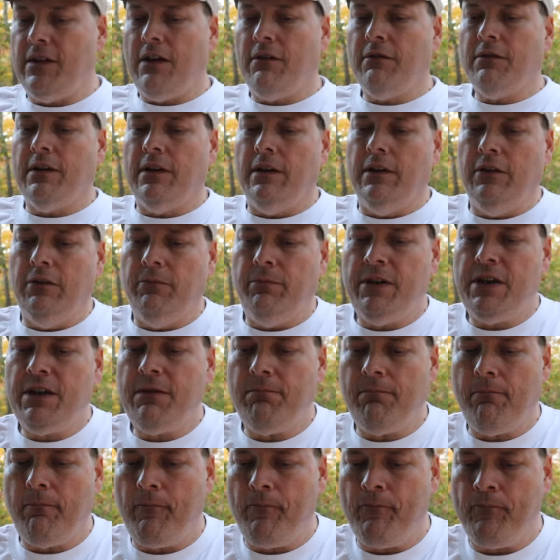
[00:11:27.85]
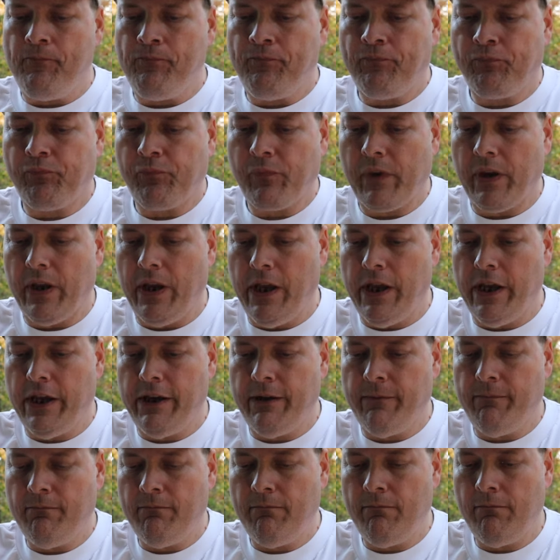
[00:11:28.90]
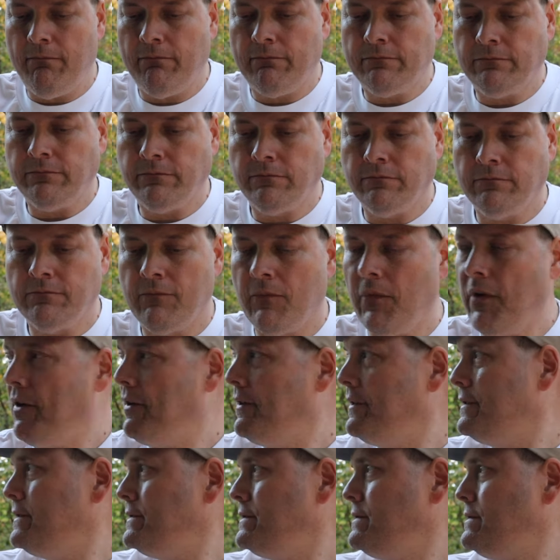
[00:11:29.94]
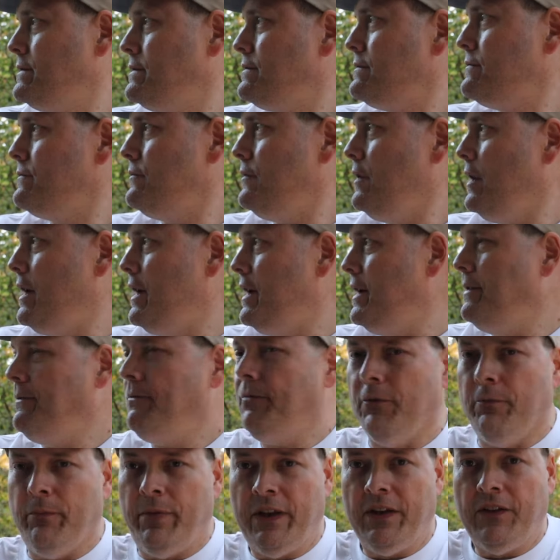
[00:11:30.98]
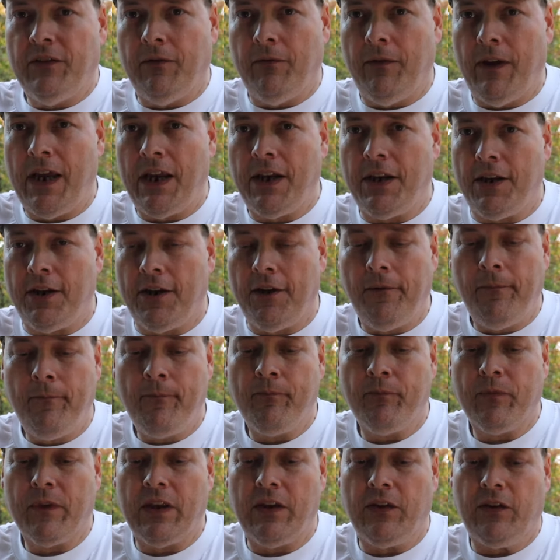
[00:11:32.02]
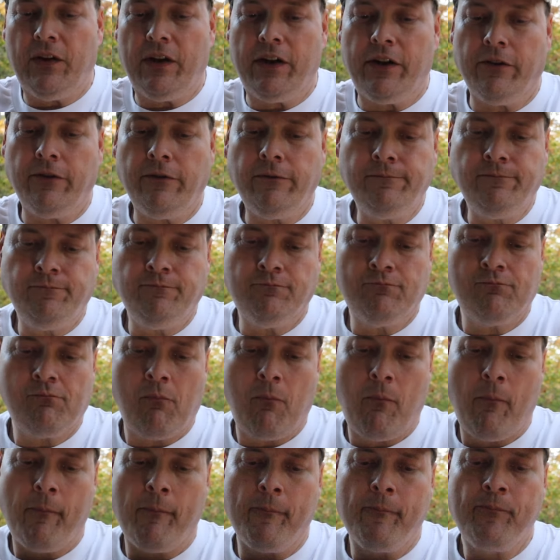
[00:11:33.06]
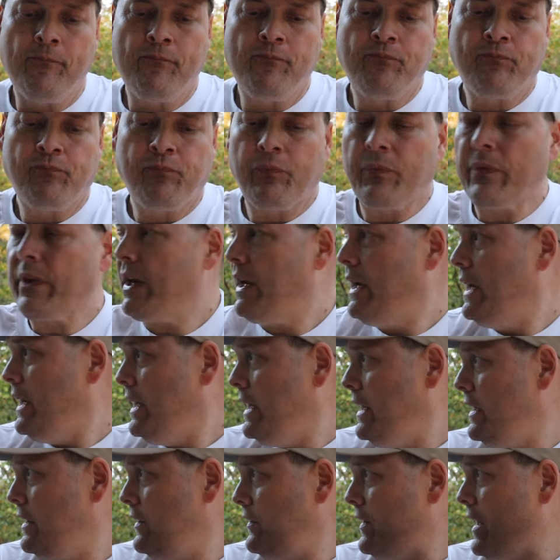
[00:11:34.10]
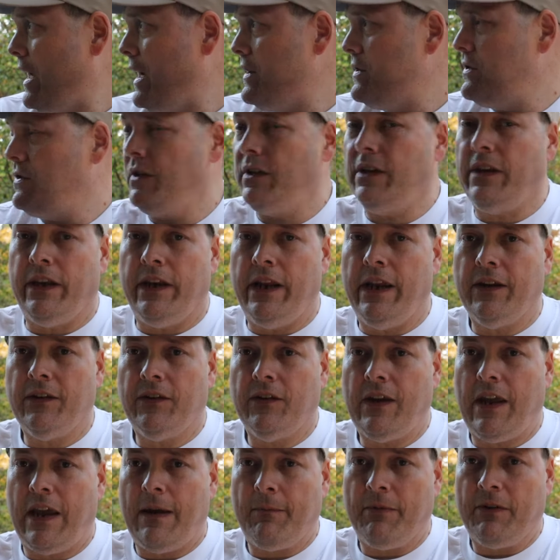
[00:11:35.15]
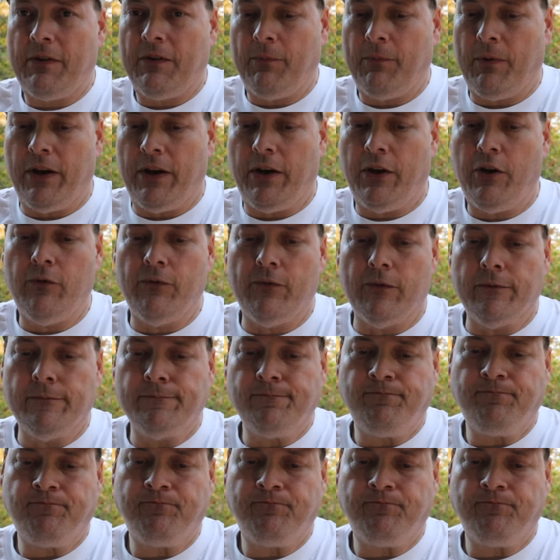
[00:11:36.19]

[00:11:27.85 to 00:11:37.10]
talked in a little bit. Um, Ron from Pennsylvania is here. He is actually the next camping spot over.